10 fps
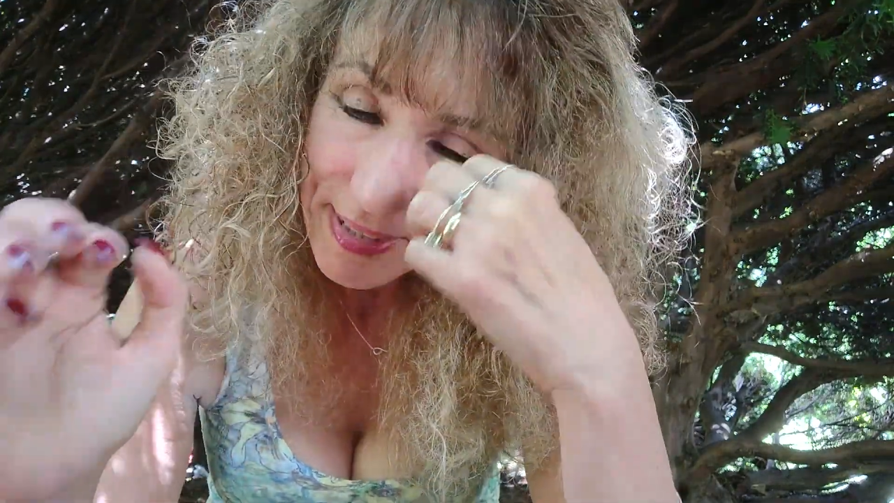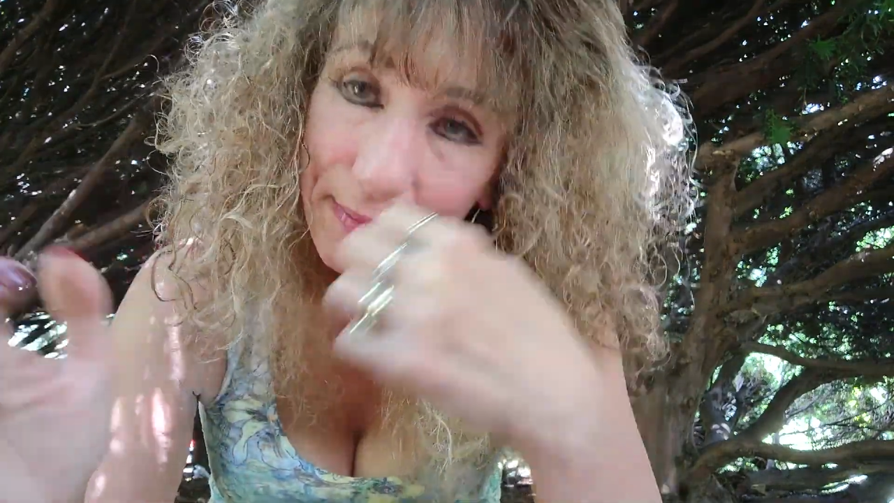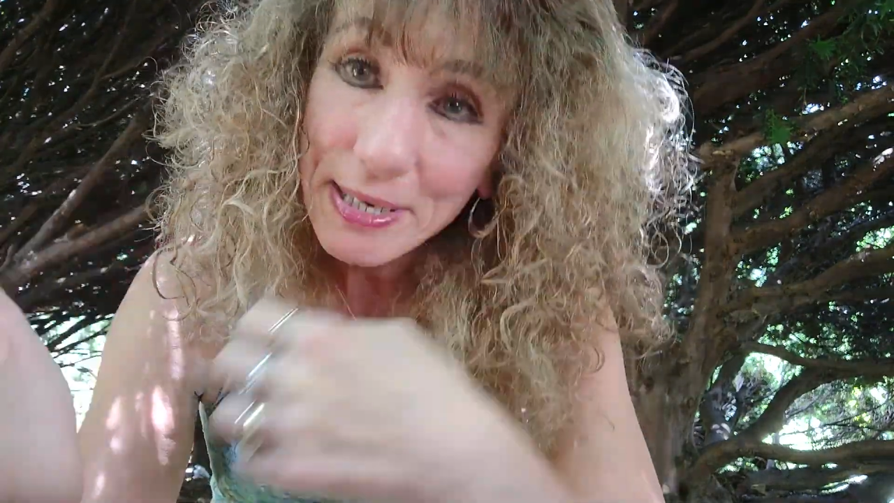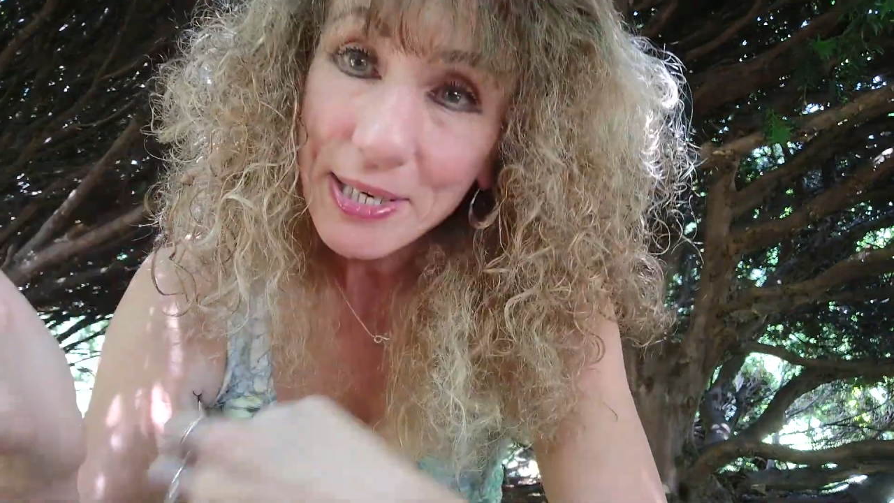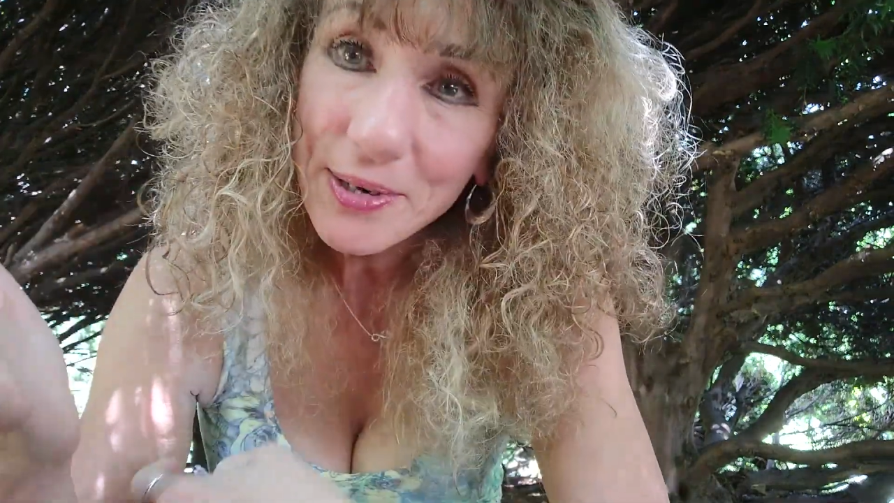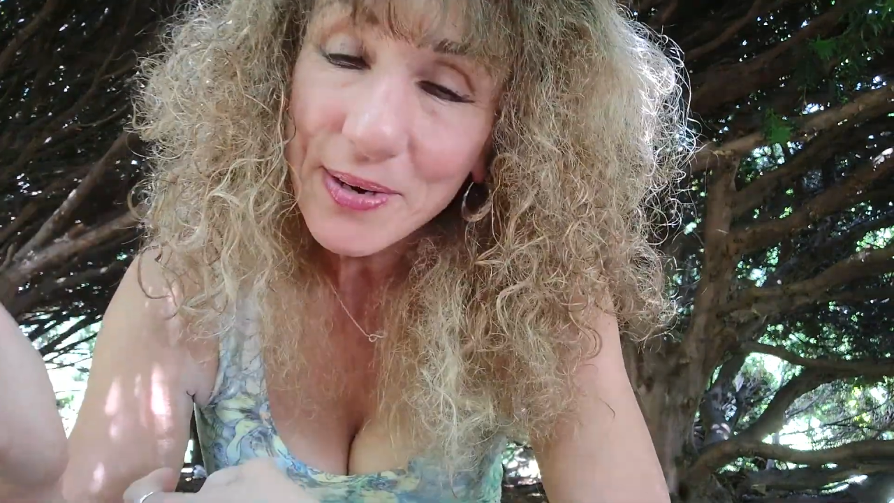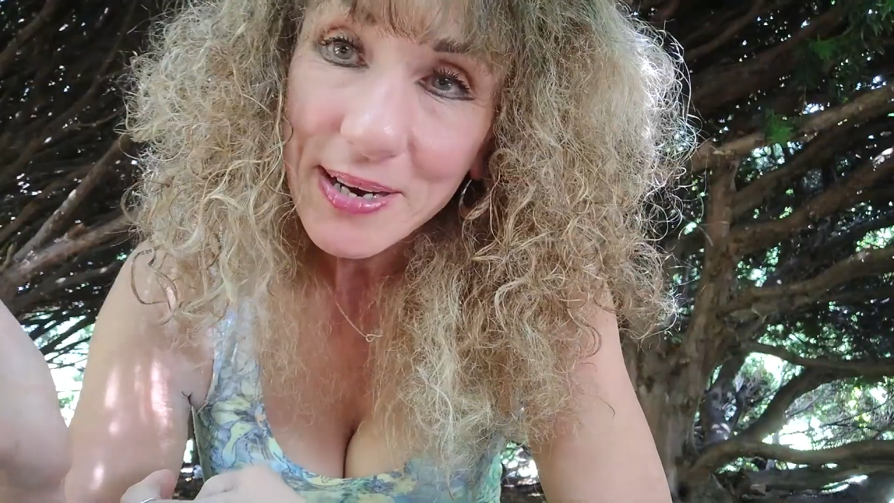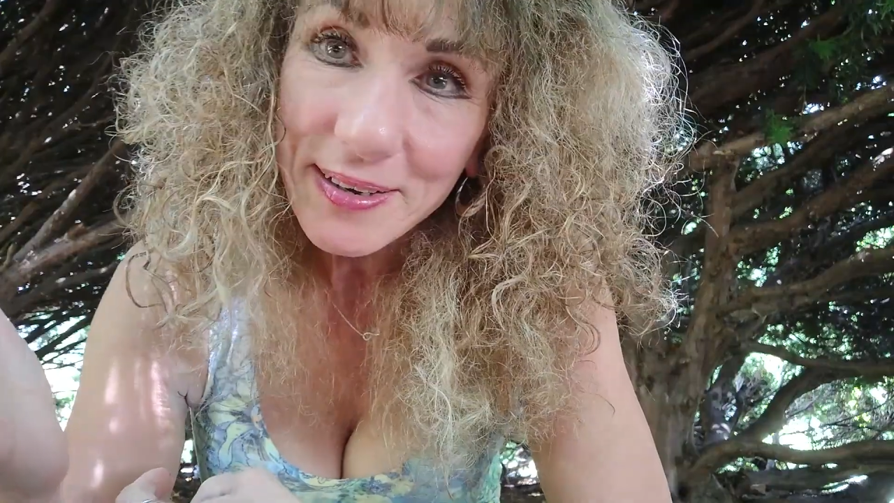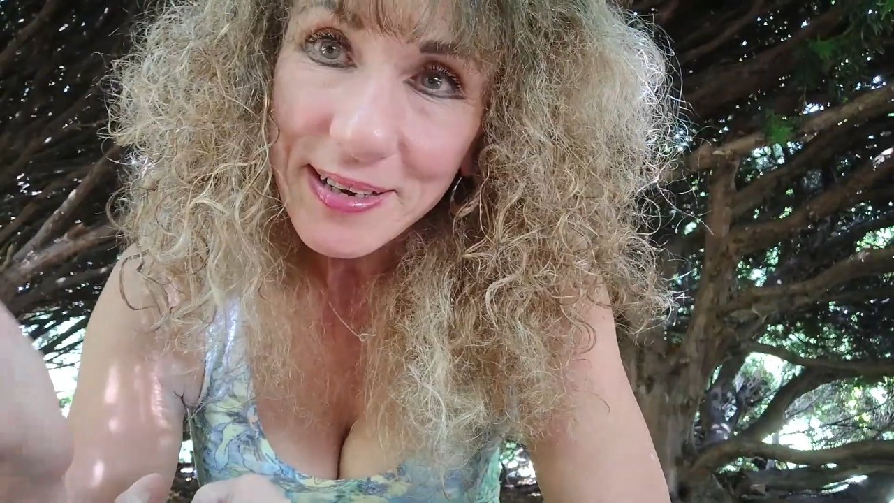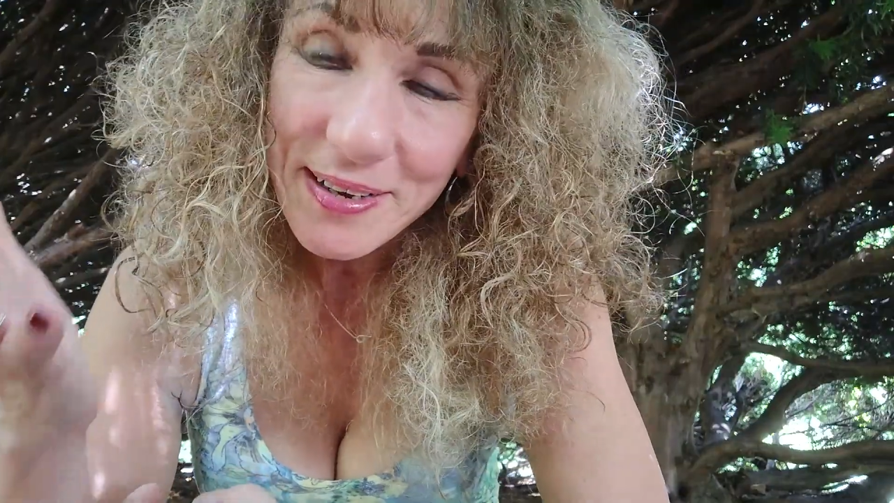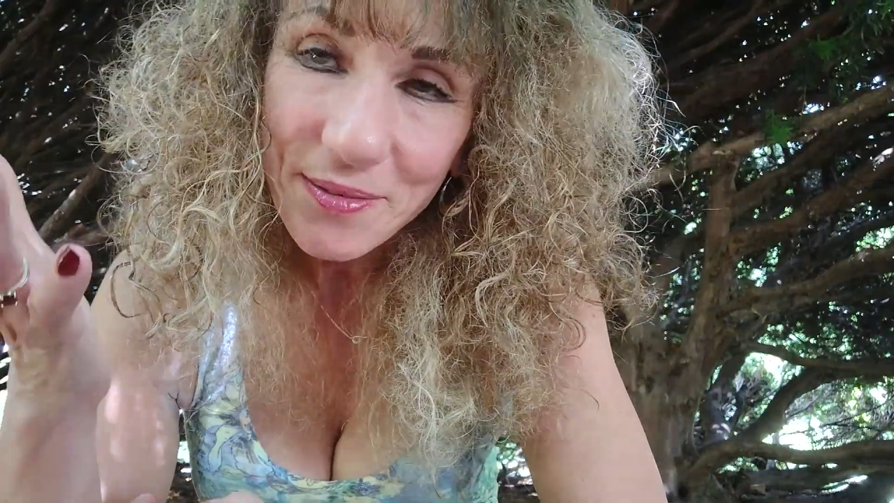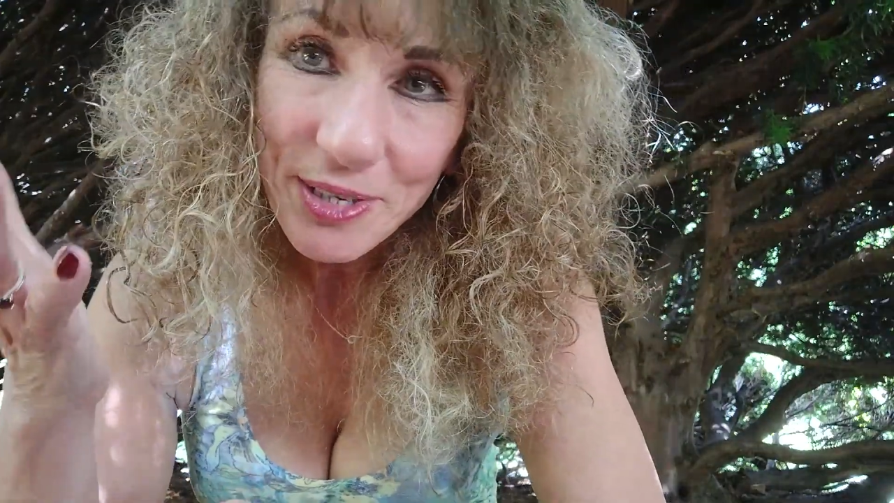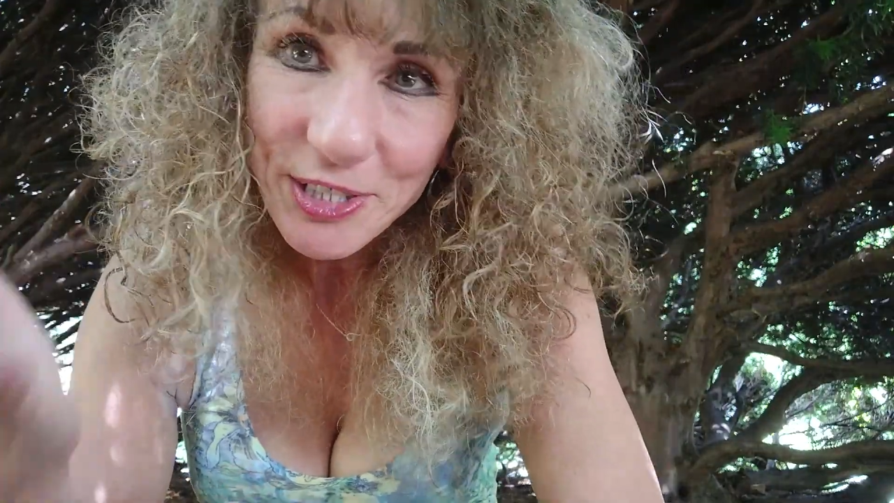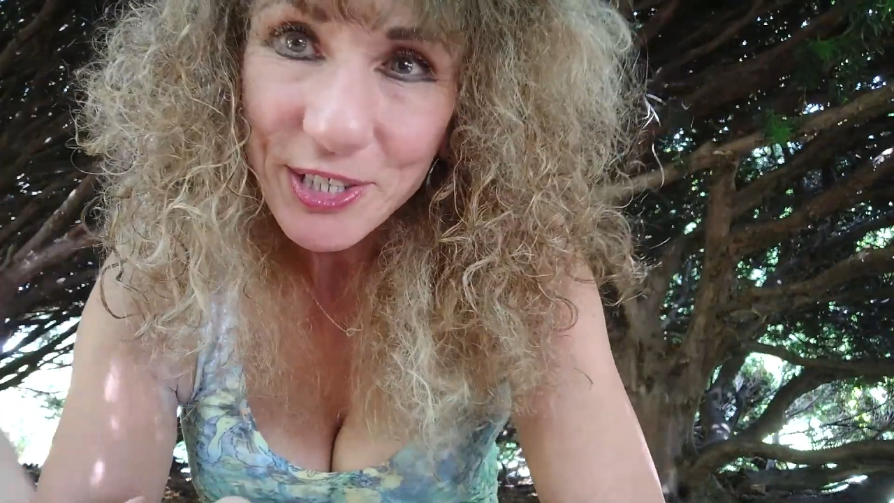Let me know what